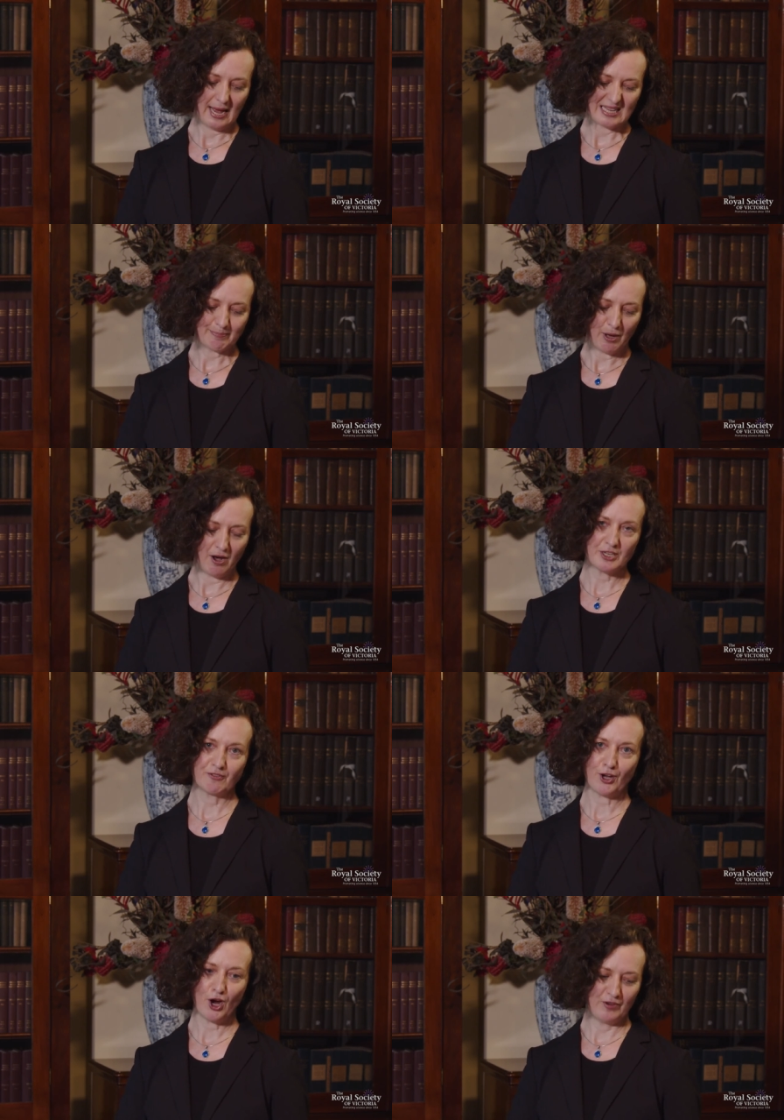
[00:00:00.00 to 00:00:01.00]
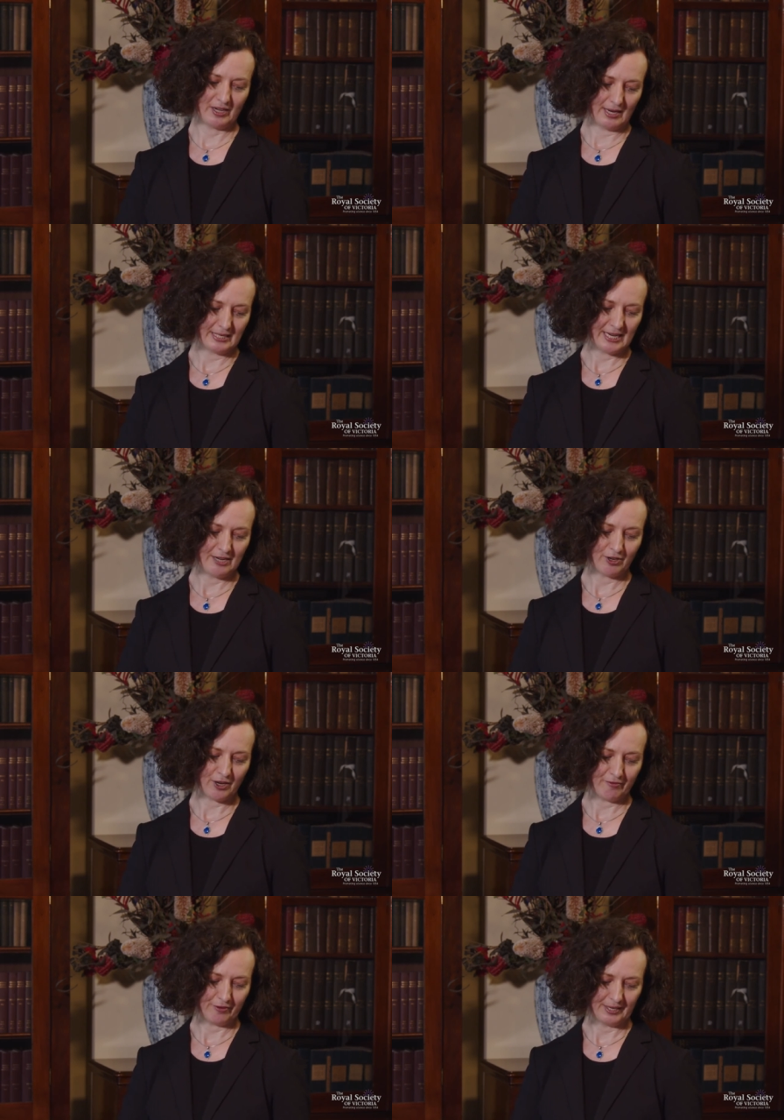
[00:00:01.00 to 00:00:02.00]
as part of COVID-19
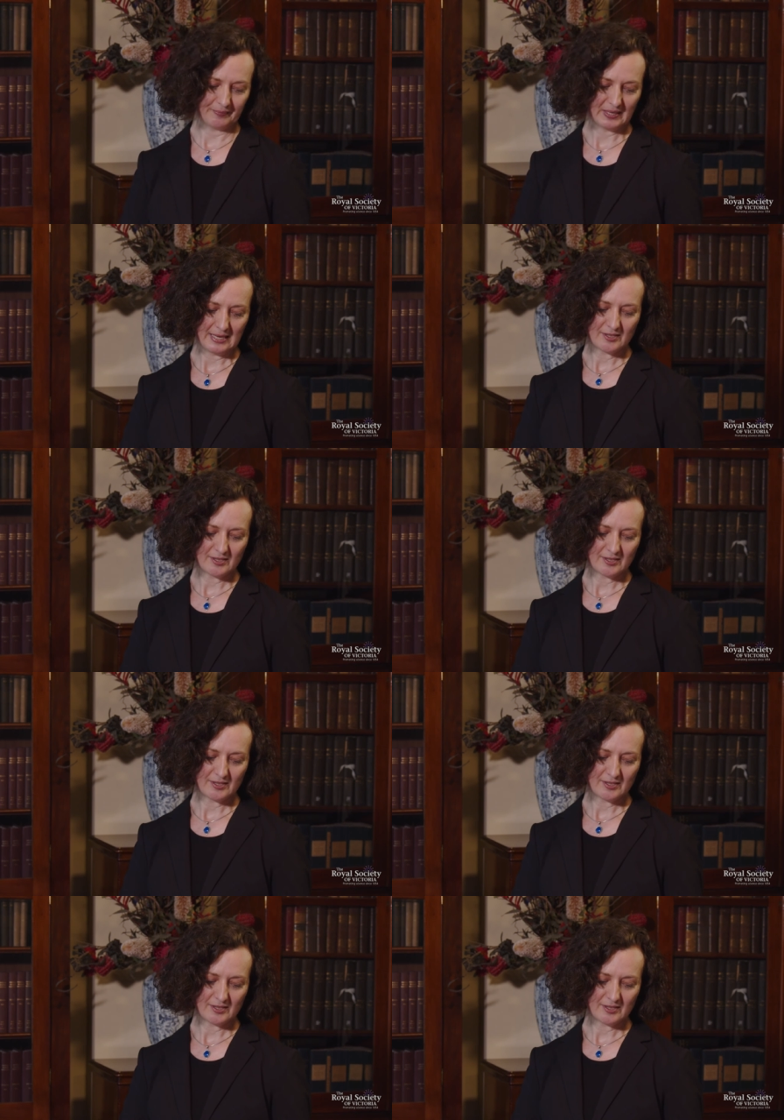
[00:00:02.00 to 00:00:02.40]
recovery,